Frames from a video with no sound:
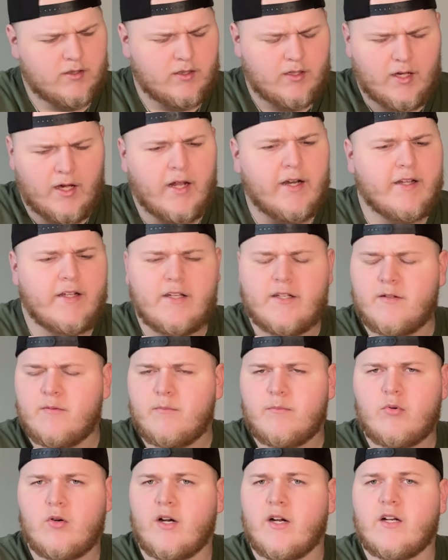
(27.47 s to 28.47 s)
any
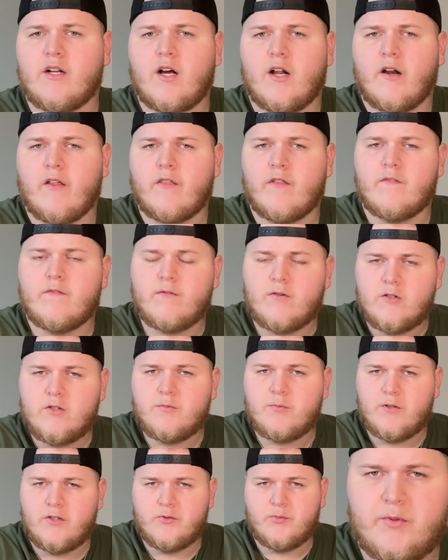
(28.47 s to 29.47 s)
brand audit, the
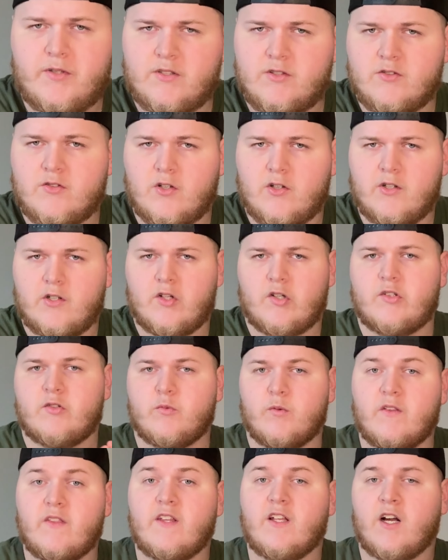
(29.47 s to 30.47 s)
first place we need to start
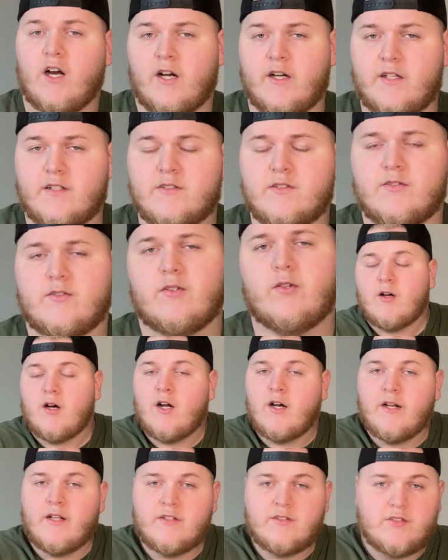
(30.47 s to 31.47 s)
is with the audience.
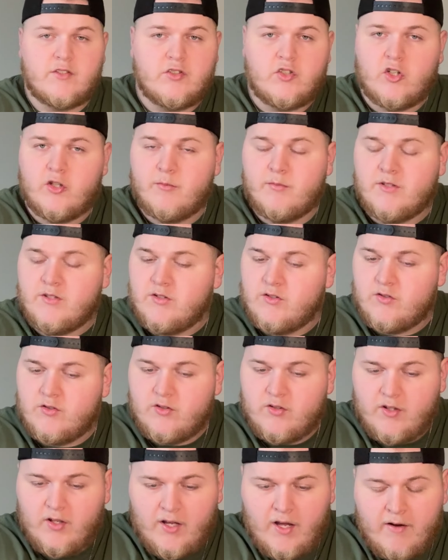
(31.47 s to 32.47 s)
Audience
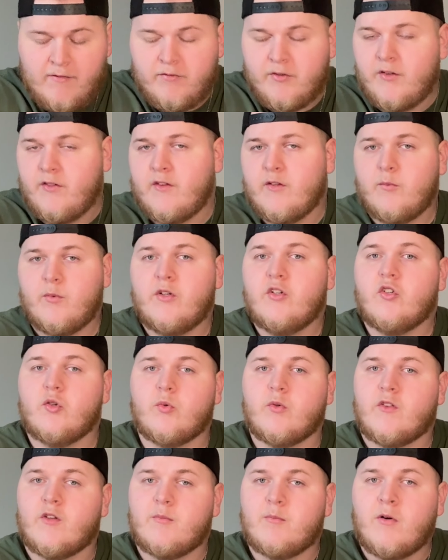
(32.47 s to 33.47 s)
determines everything we do
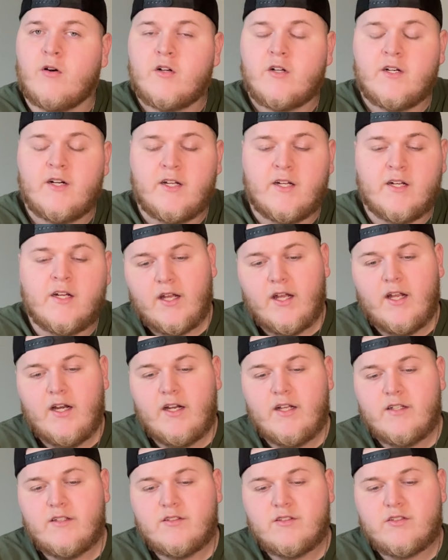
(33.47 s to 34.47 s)
within marketing. It
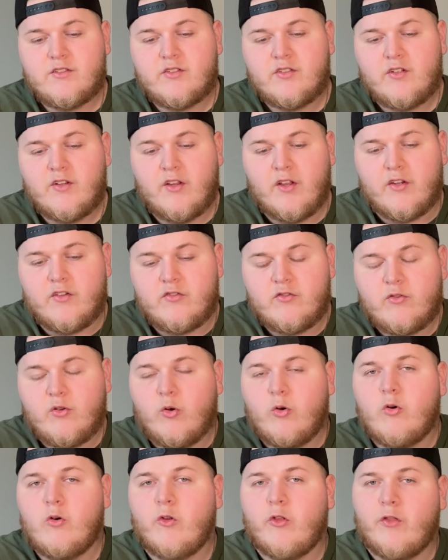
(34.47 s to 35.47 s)
is the
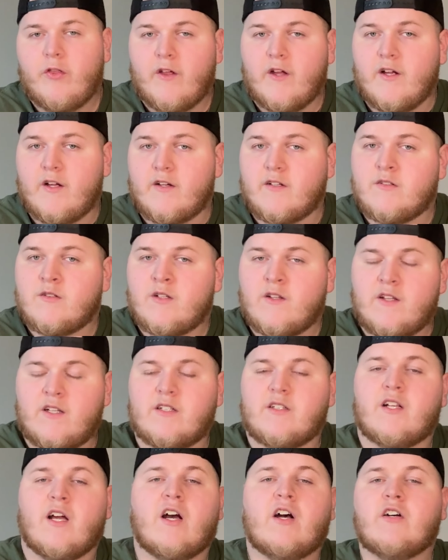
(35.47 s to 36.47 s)
sole thing
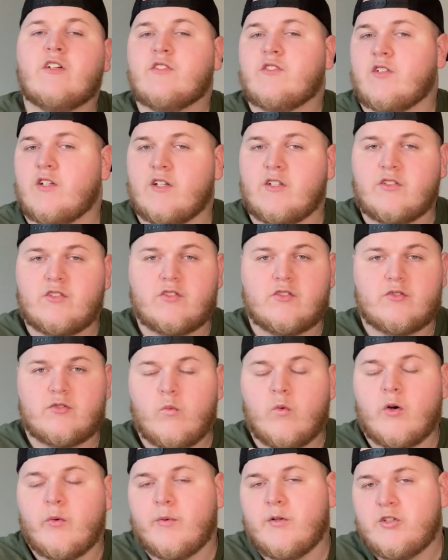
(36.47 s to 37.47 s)
that tells us
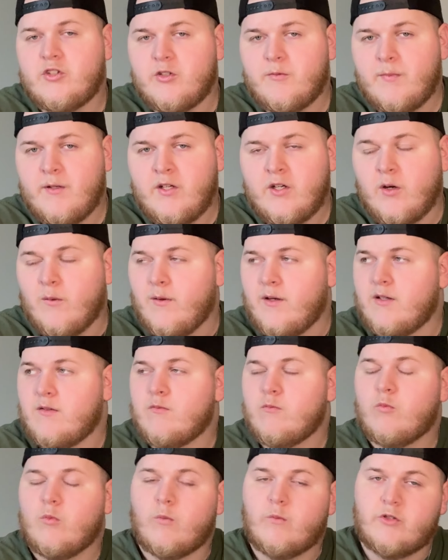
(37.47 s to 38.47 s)
where we should be going,
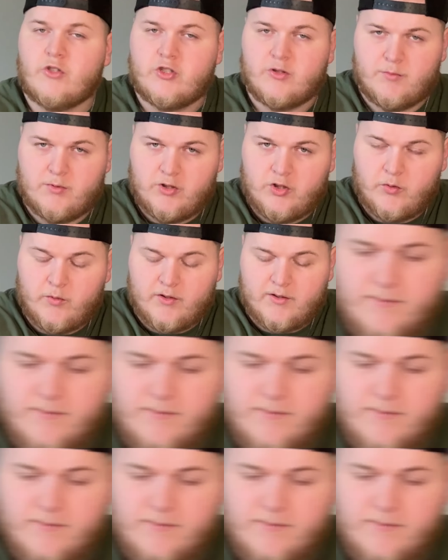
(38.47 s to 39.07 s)
what we should be doing.